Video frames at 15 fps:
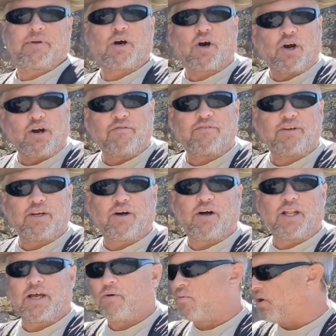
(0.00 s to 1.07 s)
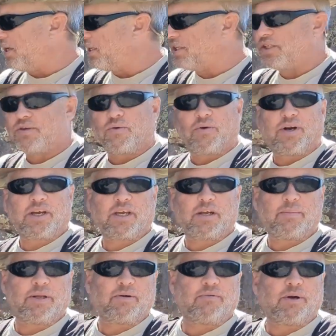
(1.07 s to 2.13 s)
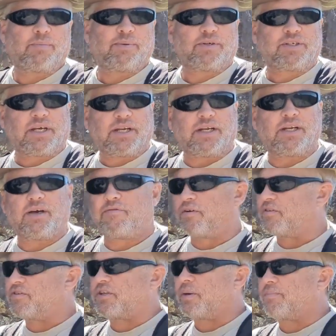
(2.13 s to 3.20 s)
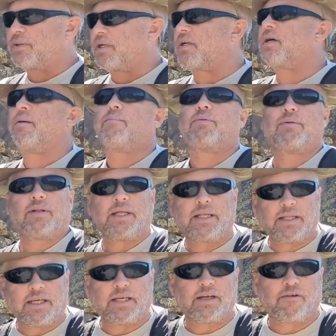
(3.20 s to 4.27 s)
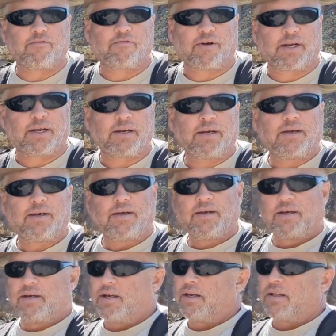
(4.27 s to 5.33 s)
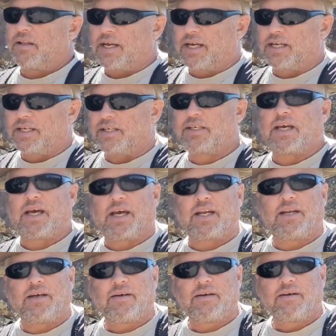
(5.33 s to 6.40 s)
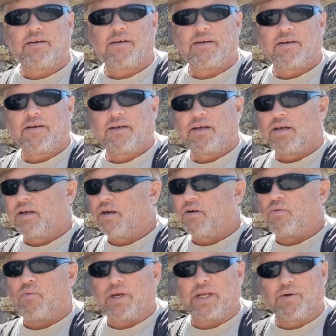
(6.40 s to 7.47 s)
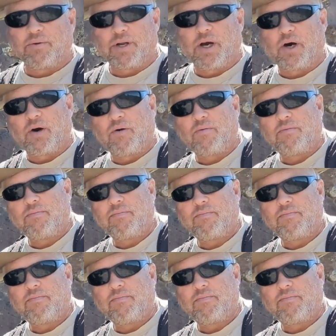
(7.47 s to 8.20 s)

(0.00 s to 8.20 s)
carved it all at once, or it could have been representative of something completely different. Like I said, we don't know.